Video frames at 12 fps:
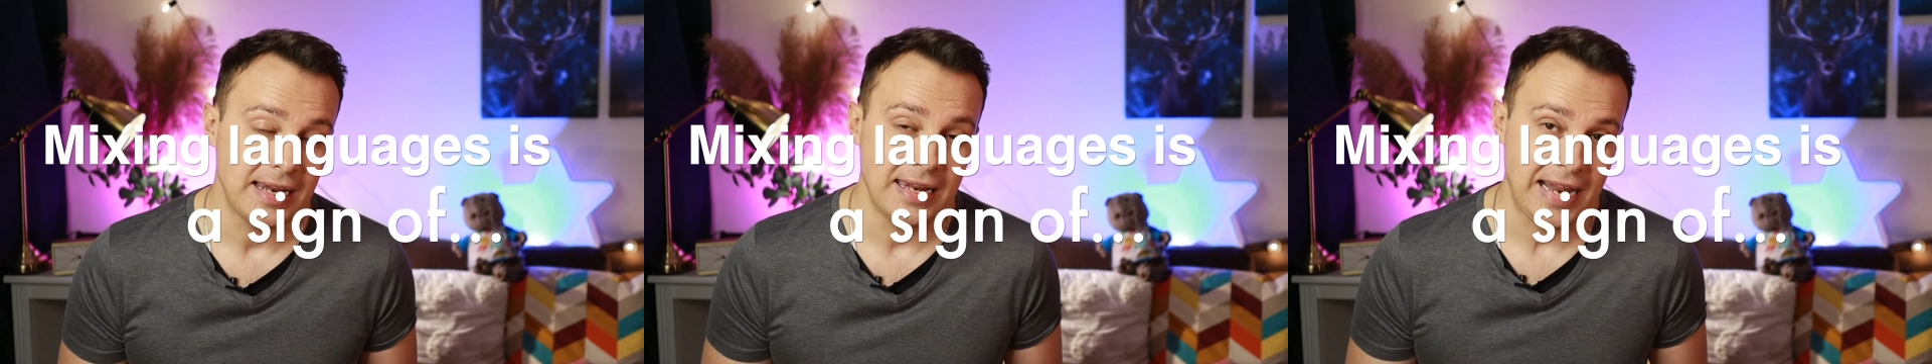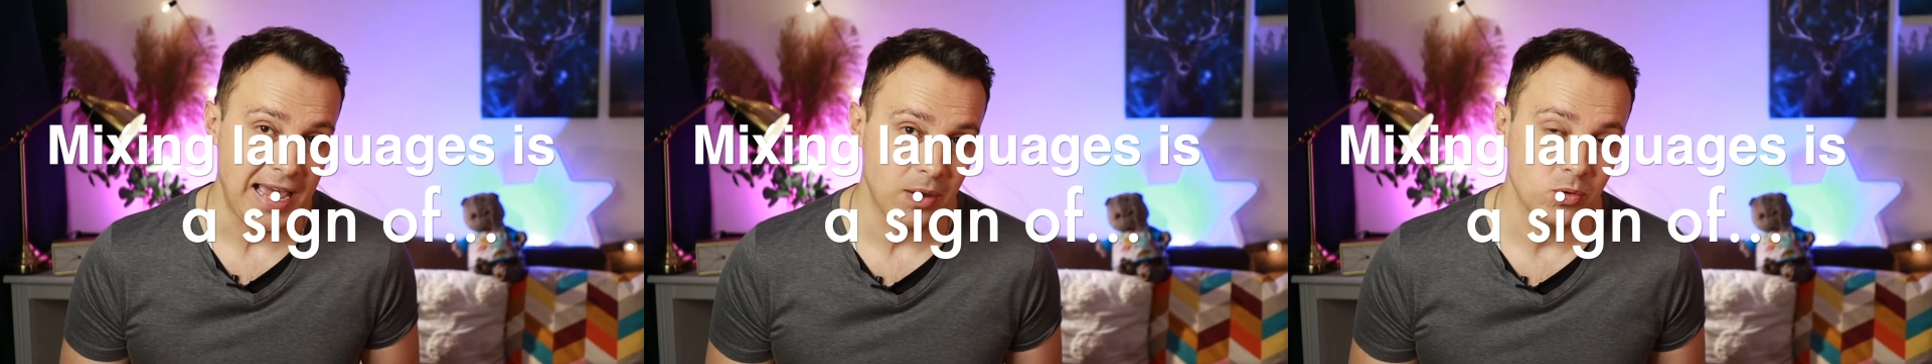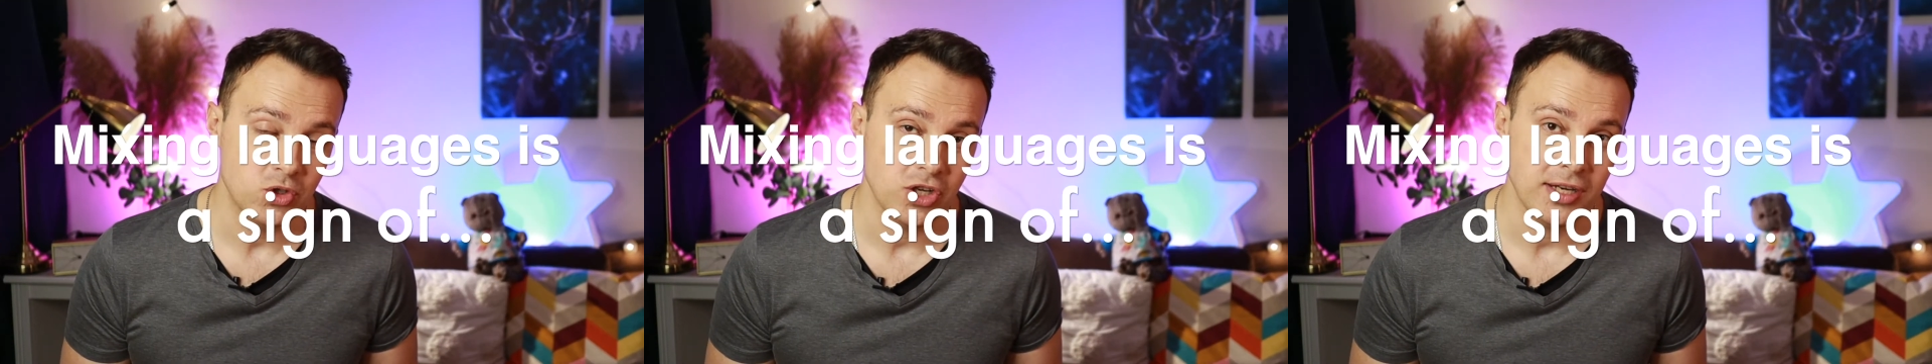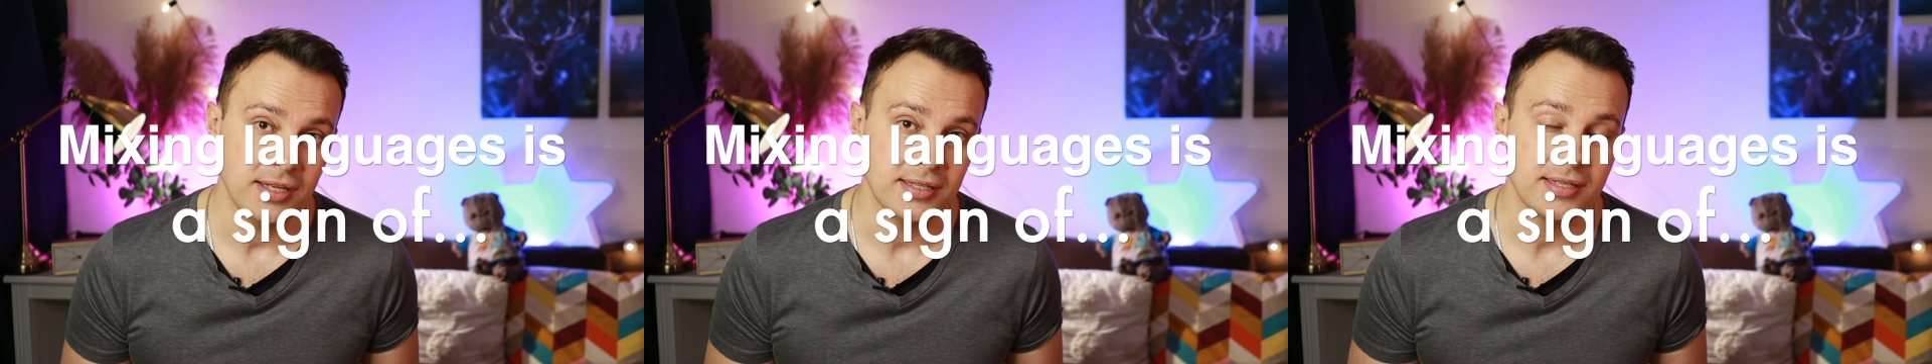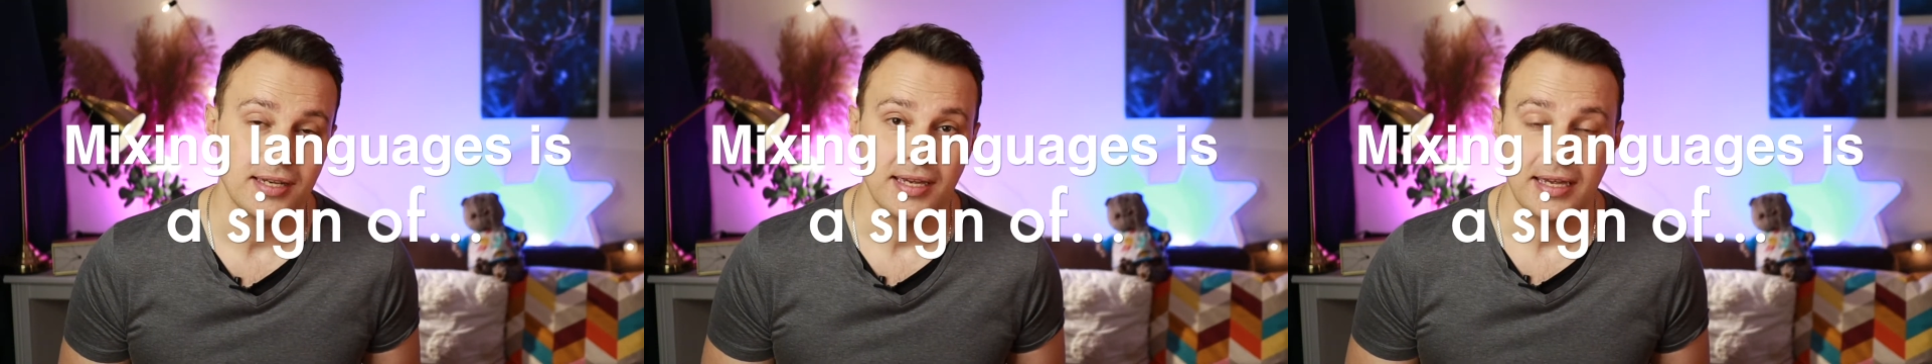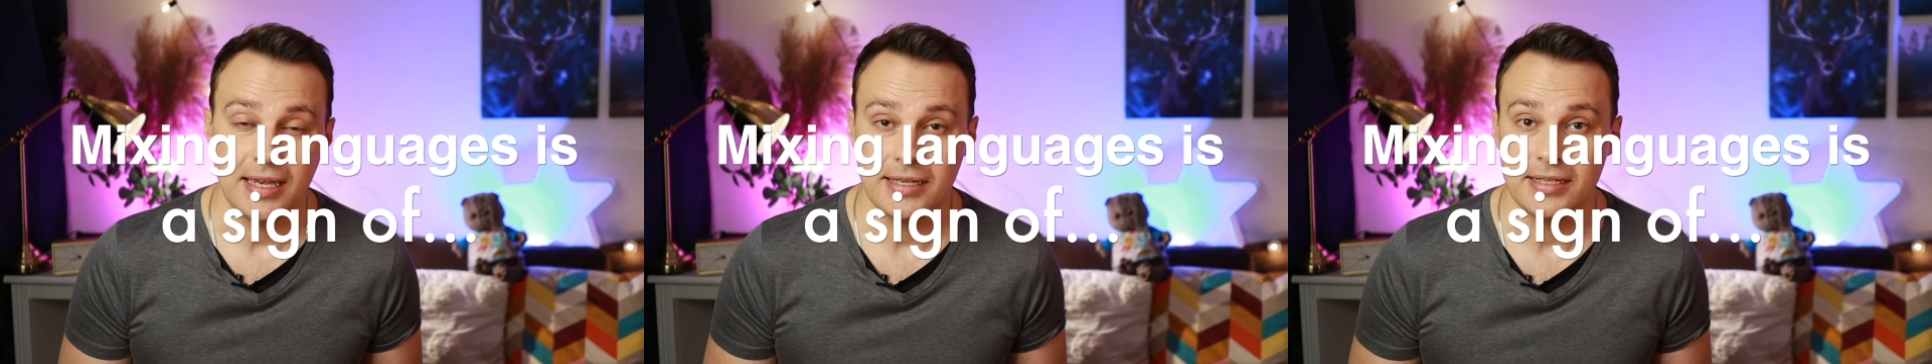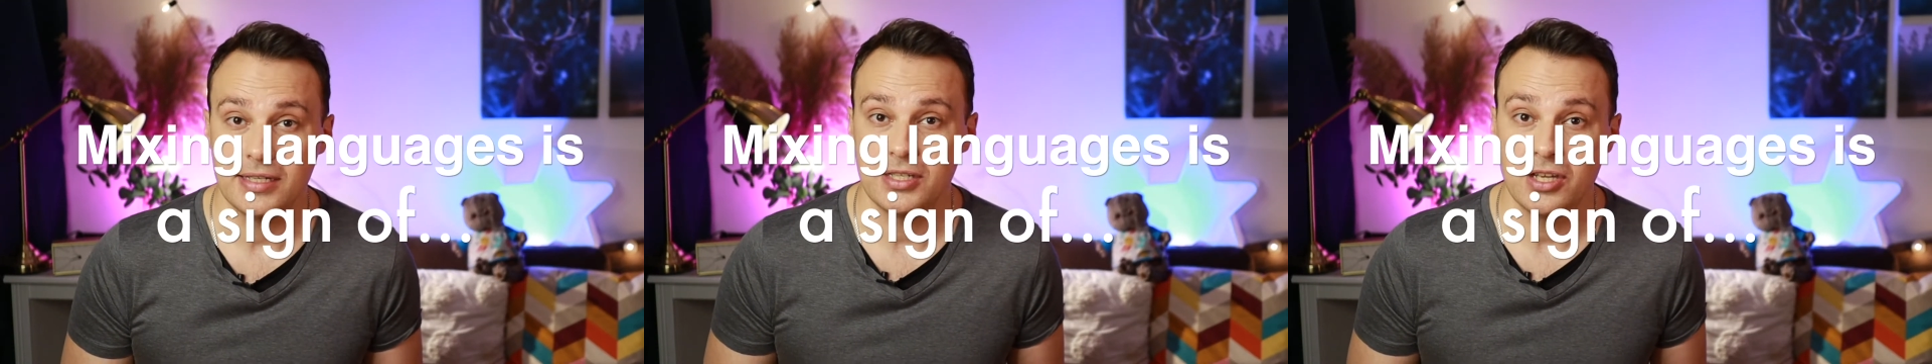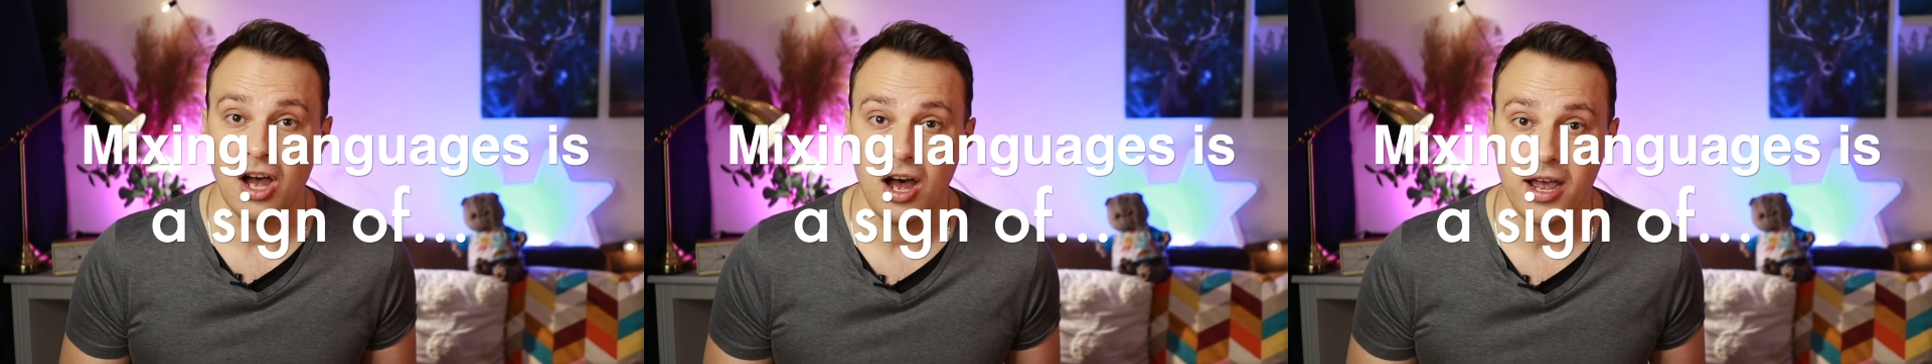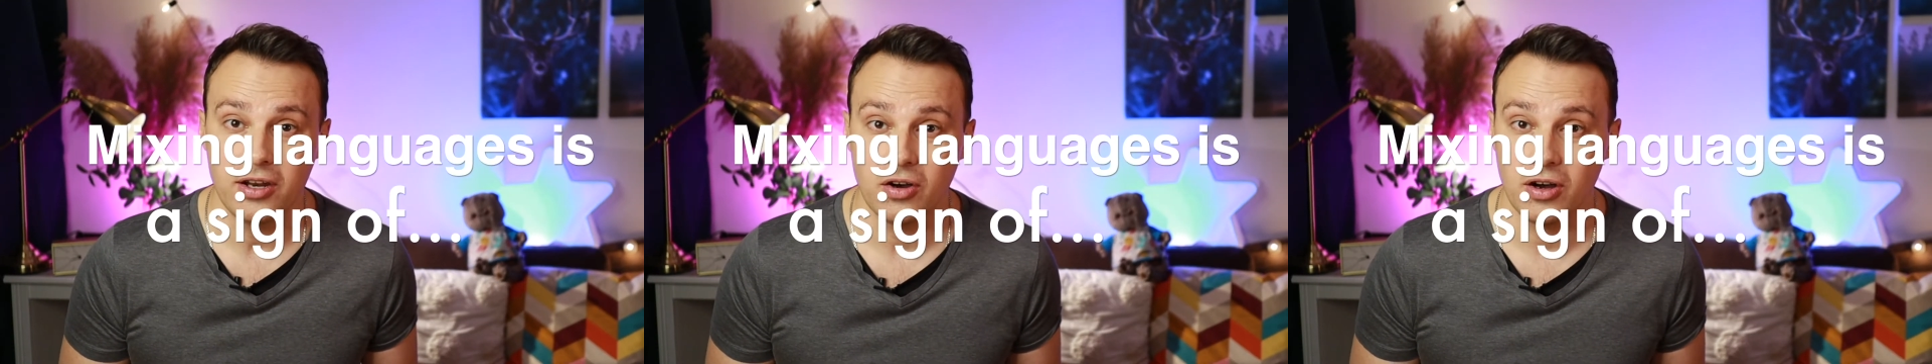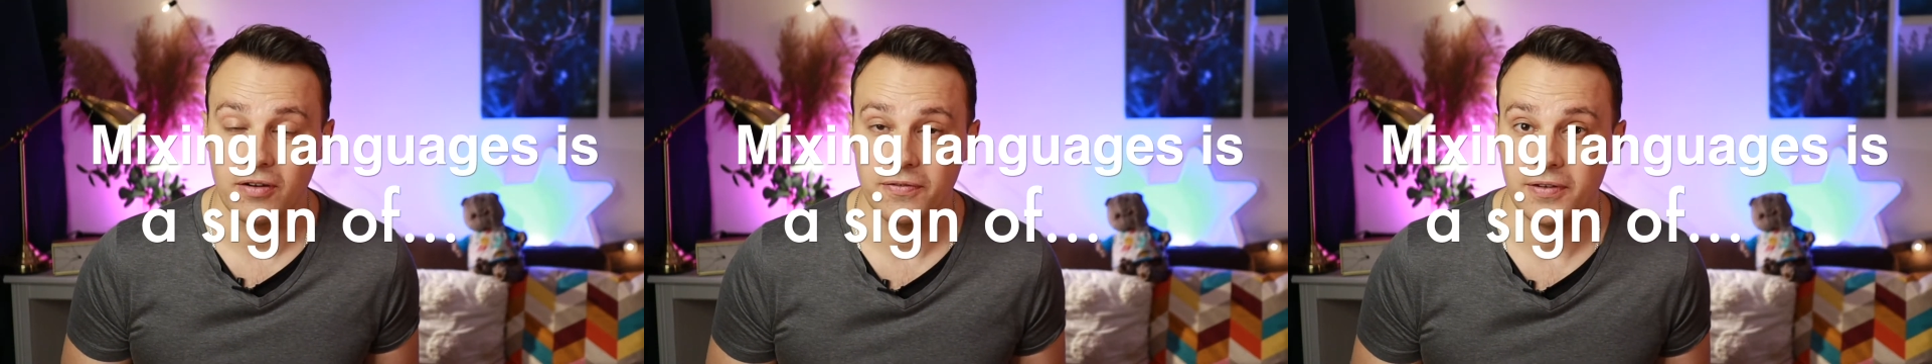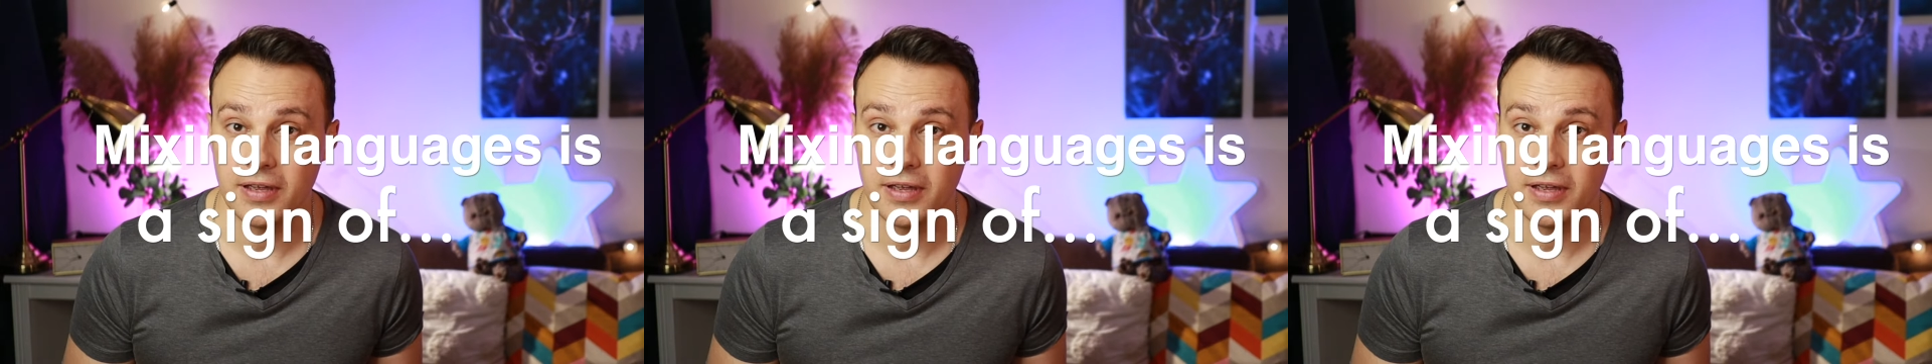languages is a sign of,